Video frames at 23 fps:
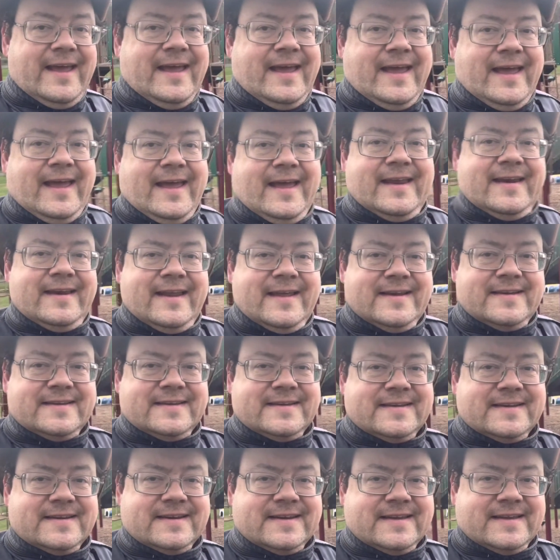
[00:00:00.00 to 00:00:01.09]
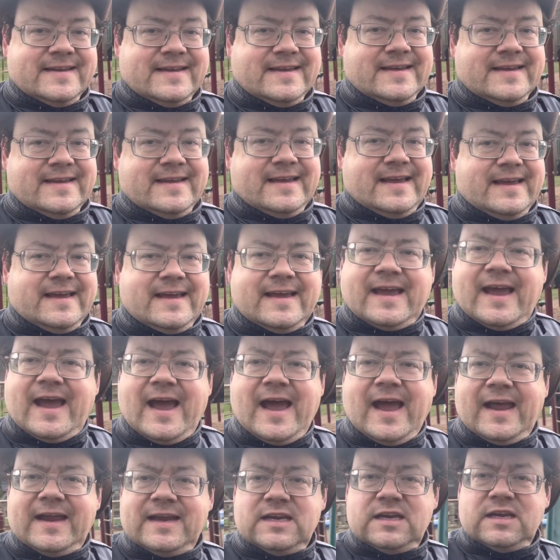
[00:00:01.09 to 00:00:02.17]
and that's
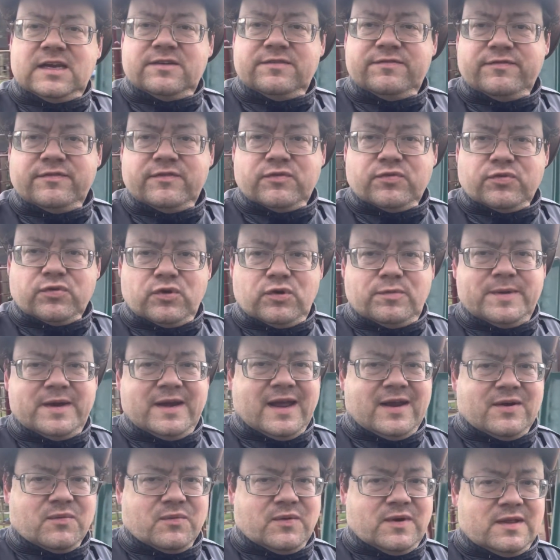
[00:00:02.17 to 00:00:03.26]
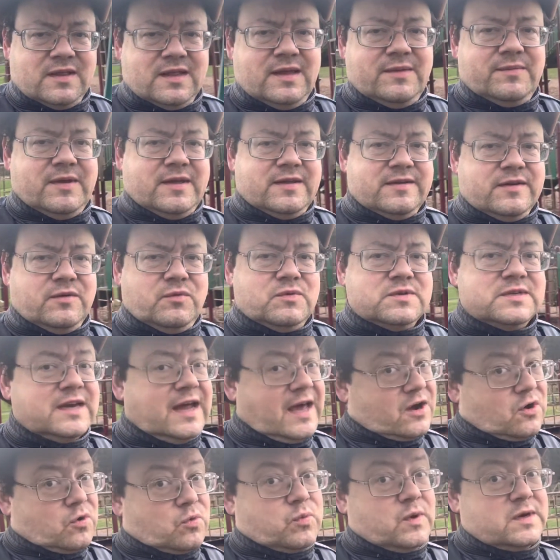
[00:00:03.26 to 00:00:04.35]
kind of true, but not really, because it was
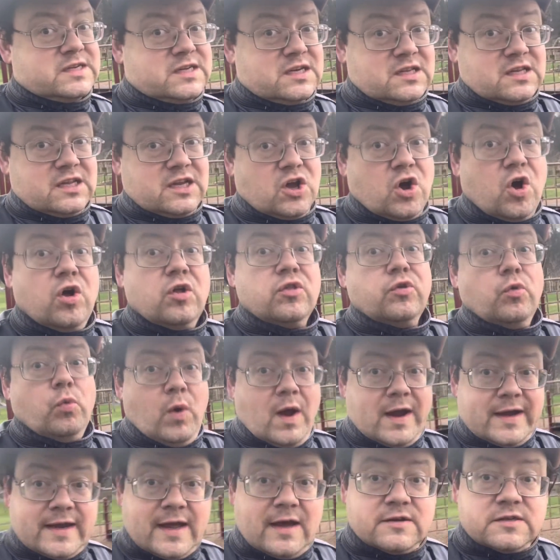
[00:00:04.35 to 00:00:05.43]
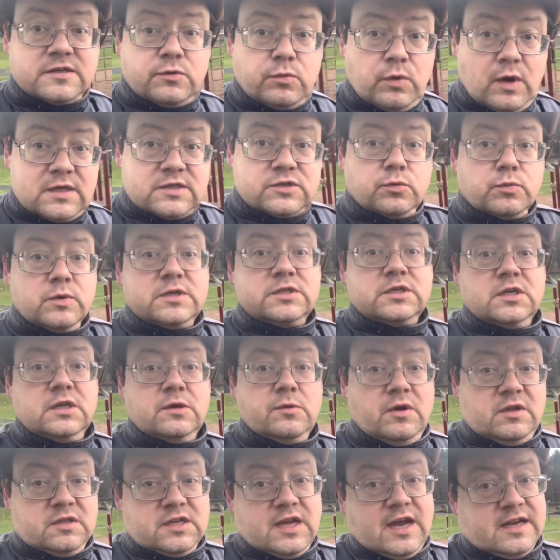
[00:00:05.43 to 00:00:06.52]
not originally called the White House. It was originally,
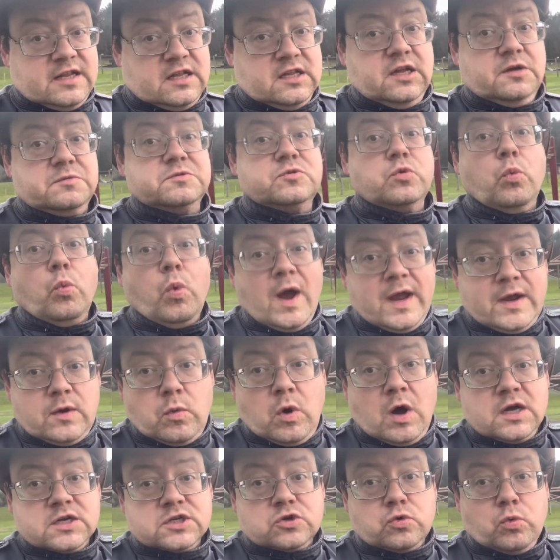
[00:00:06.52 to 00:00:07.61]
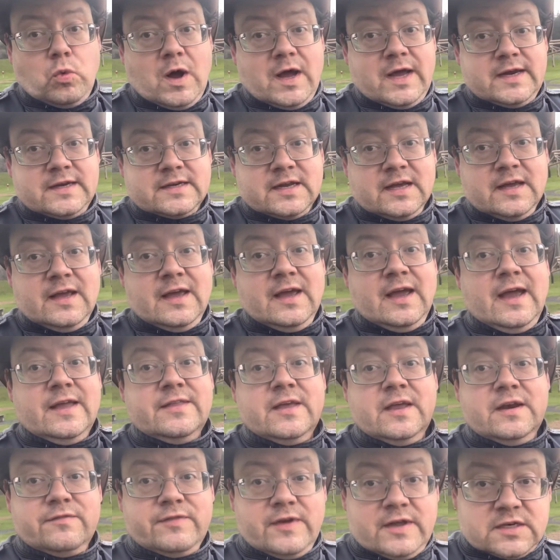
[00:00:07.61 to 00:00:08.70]
well, technically it was whitewashed white and
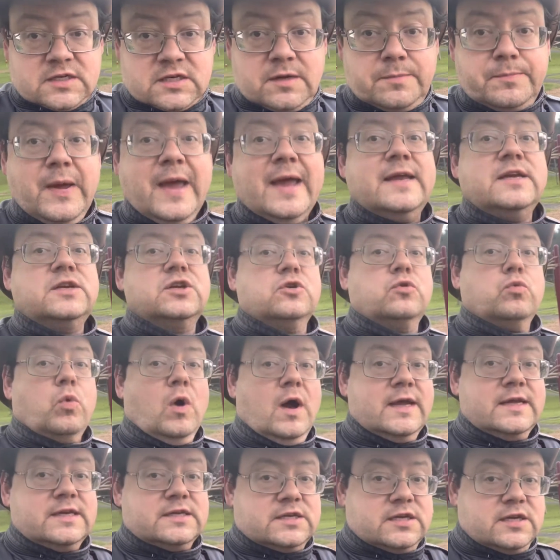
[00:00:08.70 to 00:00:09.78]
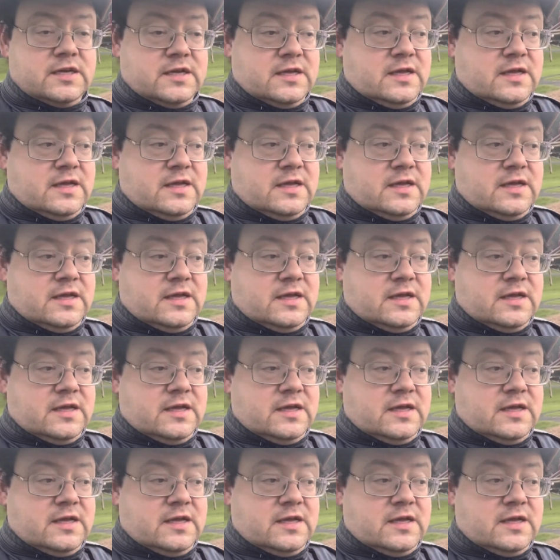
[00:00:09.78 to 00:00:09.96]
then eventually painted white.